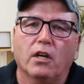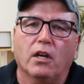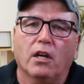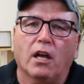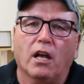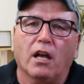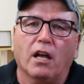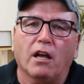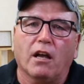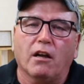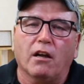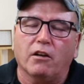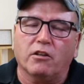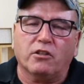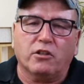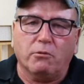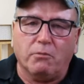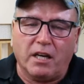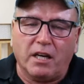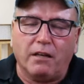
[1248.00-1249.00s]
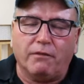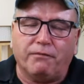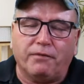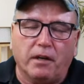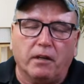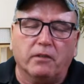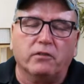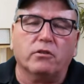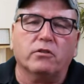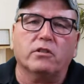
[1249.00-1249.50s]
too many
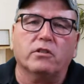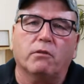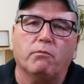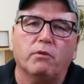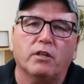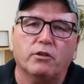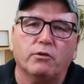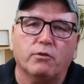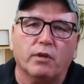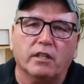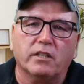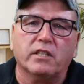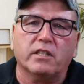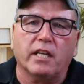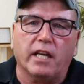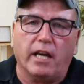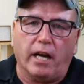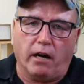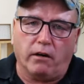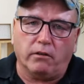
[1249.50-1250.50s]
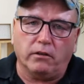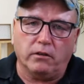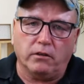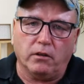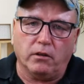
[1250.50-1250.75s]
filters, it restricts the air.